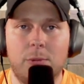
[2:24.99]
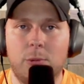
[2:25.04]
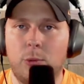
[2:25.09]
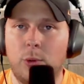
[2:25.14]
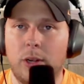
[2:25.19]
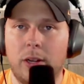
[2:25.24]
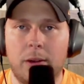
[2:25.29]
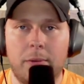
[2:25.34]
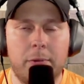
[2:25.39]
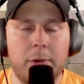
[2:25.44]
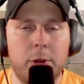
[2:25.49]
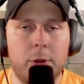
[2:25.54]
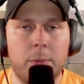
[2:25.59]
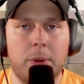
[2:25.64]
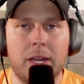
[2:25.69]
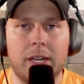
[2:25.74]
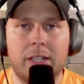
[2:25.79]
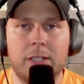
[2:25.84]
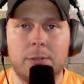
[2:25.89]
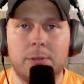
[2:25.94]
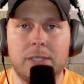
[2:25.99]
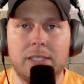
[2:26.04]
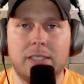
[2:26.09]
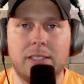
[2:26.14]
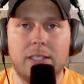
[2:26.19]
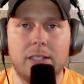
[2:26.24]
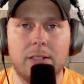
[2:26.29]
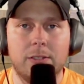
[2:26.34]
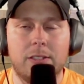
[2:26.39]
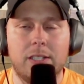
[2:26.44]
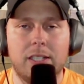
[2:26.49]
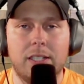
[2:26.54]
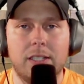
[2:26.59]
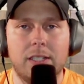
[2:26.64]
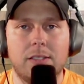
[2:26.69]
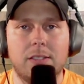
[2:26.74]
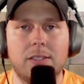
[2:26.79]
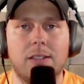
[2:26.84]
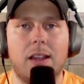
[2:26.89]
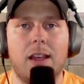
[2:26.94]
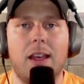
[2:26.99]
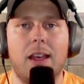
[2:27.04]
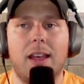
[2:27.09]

wherever you buy your resale tickets